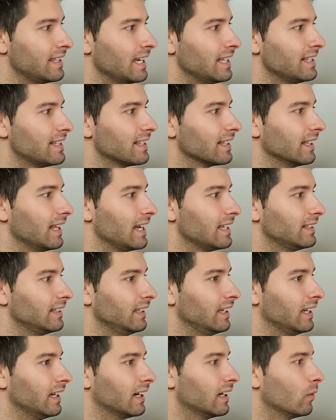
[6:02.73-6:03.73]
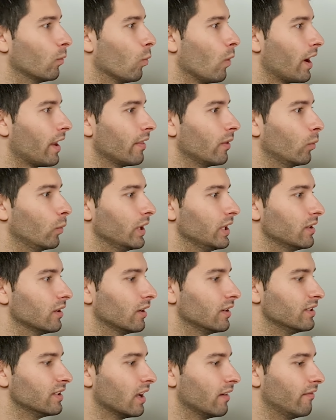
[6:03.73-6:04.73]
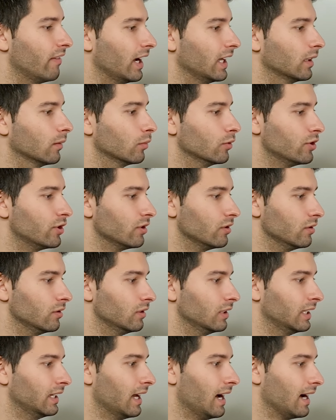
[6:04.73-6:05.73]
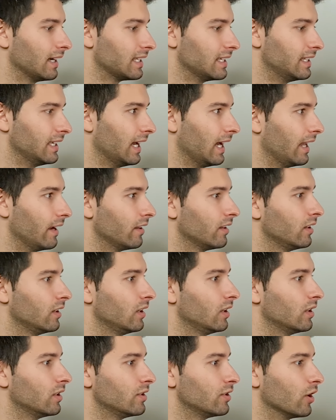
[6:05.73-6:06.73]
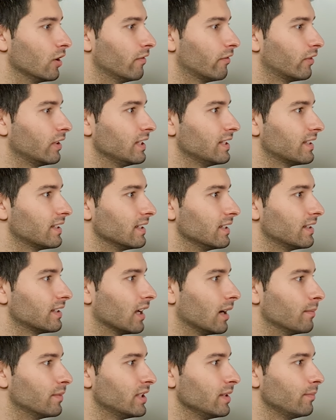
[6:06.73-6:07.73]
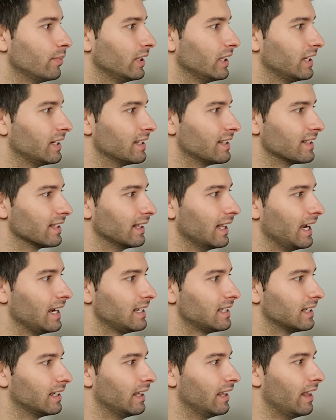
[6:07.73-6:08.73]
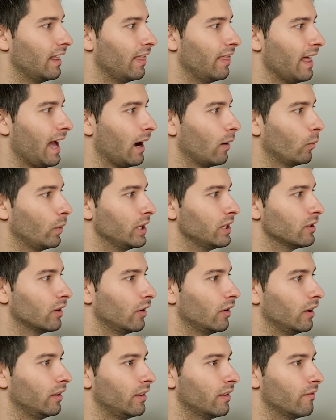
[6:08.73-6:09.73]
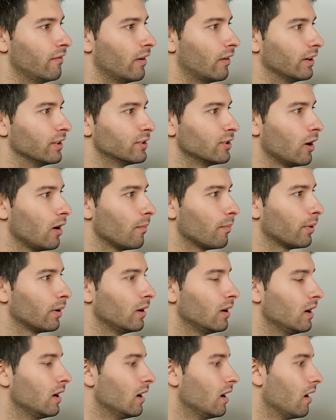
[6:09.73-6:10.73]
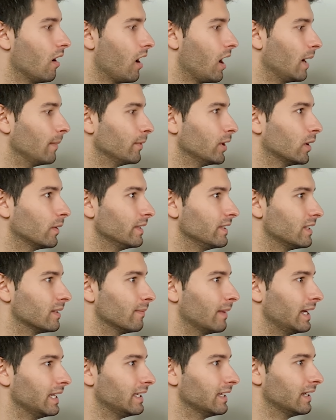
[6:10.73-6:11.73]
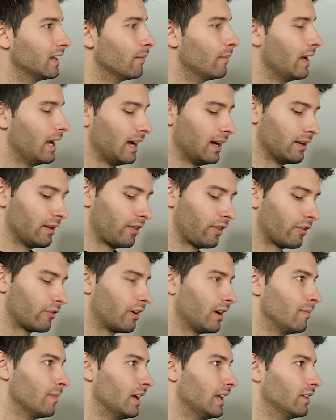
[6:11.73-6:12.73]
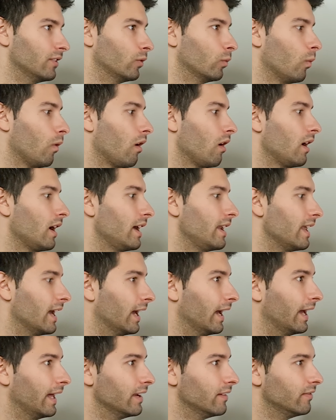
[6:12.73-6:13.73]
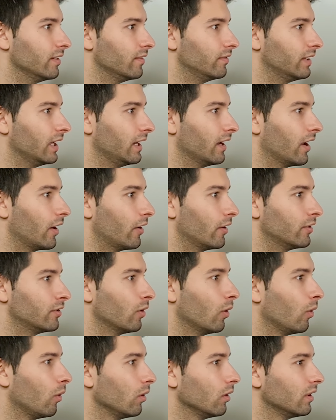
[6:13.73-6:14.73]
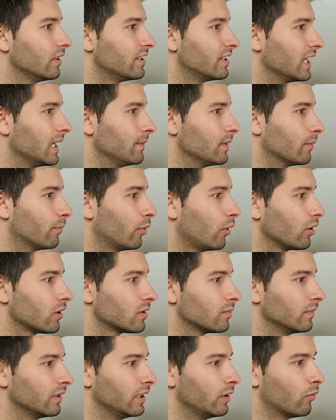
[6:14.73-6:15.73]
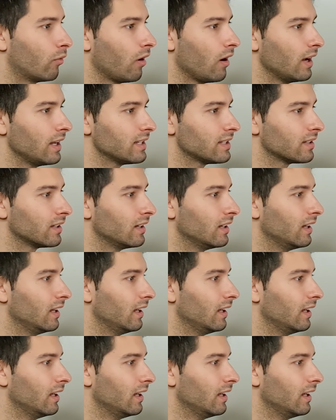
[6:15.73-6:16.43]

then selecting one of the windows available to you in ArchiCAD. So for instance, I'm simply gonna select that window at the very top, I'm going to make it about 3 meters wide and 1500 tall, seems approximately right.